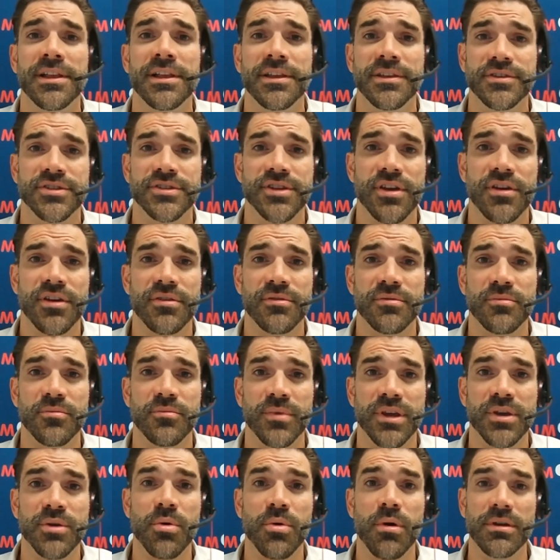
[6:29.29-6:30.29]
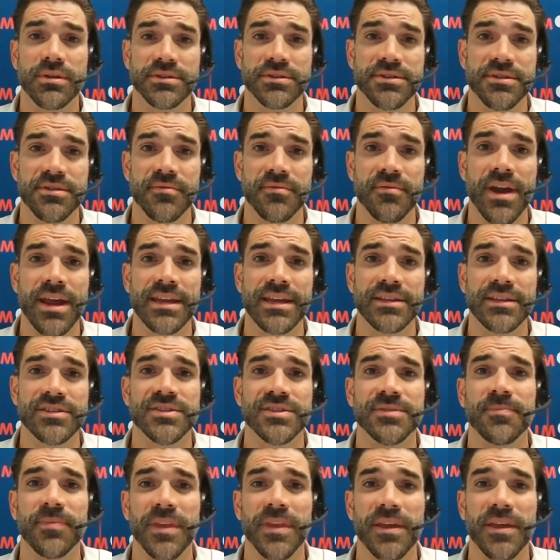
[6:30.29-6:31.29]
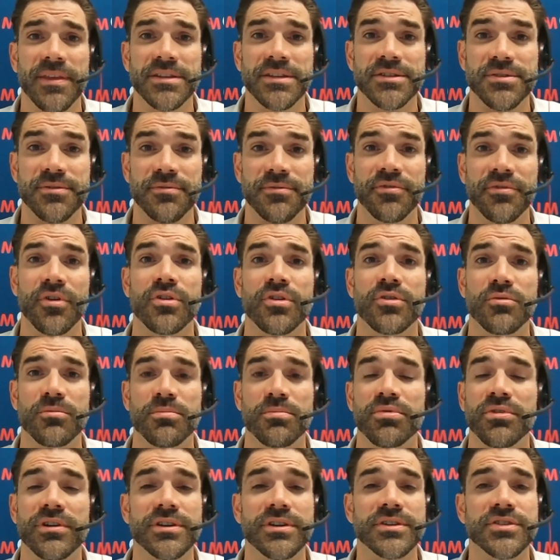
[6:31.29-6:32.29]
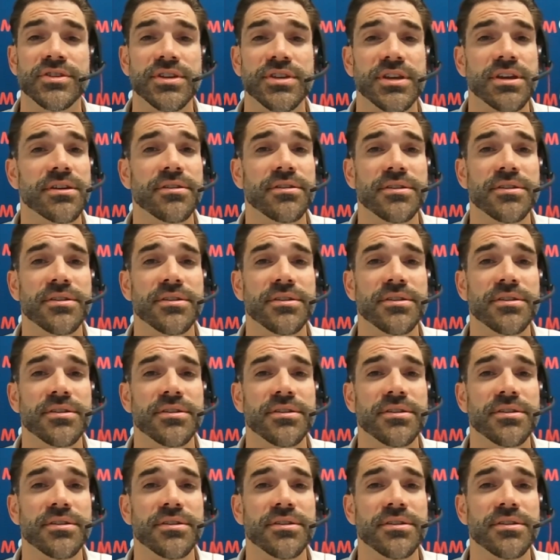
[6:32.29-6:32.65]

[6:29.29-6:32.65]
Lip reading: So we quote the rate and that's the final price to you.